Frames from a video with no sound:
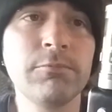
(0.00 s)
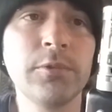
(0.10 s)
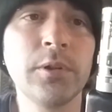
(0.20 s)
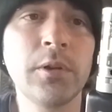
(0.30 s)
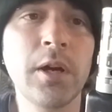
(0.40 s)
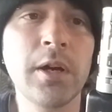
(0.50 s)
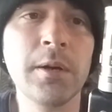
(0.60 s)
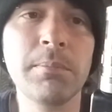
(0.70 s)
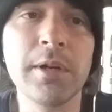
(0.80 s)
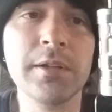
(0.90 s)
real high
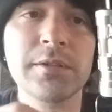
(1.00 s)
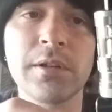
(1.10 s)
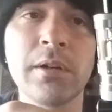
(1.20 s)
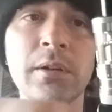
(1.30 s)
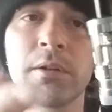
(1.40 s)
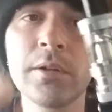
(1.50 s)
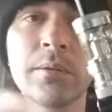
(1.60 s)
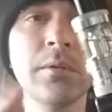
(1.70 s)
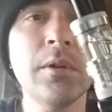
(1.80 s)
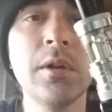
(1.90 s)
past 100,
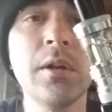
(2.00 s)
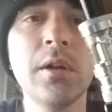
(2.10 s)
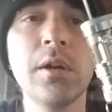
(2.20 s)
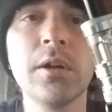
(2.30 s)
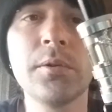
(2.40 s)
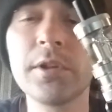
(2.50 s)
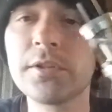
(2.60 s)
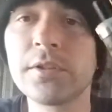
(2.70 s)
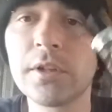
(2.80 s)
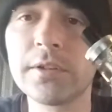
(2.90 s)
otherwise it
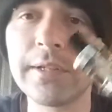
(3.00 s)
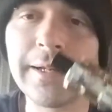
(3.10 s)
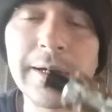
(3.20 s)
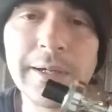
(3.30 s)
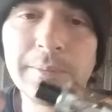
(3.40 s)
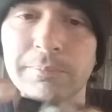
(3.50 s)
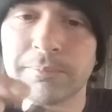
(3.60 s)
starts to get hot.